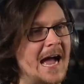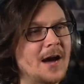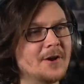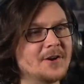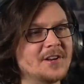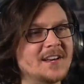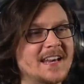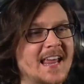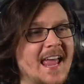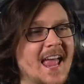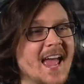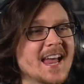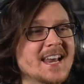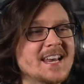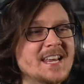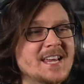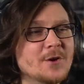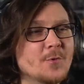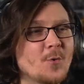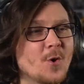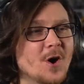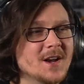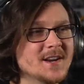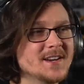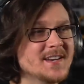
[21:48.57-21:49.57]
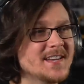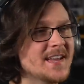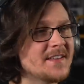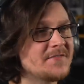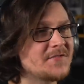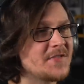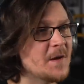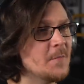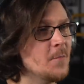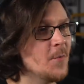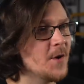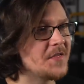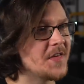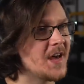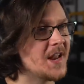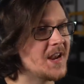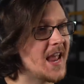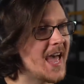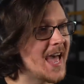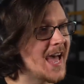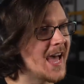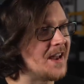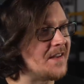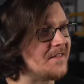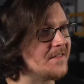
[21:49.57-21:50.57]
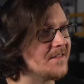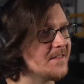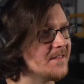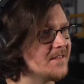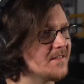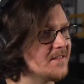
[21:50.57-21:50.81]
How did anyone get them with a net?